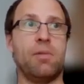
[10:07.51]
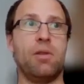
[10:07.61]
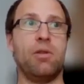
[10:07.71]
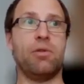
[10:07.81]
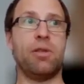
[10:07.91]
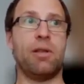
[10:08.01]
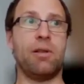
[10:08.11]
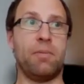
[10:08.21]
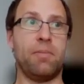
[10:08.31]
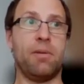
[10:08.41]

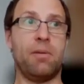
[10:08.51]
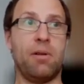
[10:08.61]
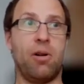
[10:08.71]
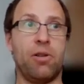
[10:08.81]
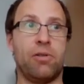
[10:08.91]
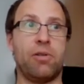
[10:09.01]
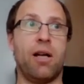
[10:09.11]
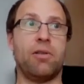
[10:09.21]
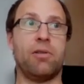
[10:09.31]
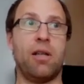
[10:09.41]
using
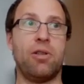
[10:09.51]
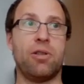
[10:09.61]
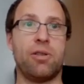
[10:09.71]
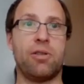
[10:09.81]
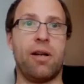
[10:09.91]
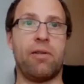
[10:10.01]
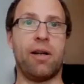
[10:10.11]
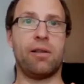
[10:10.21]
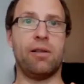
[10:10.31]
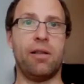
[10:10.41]
annotations
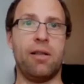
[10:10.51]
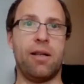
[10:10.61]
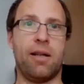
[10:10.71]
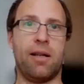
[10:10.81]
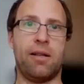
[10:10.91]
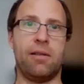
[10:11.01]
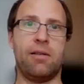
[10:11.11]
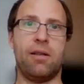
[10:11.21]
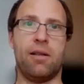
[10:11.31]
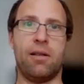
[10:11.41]
directly and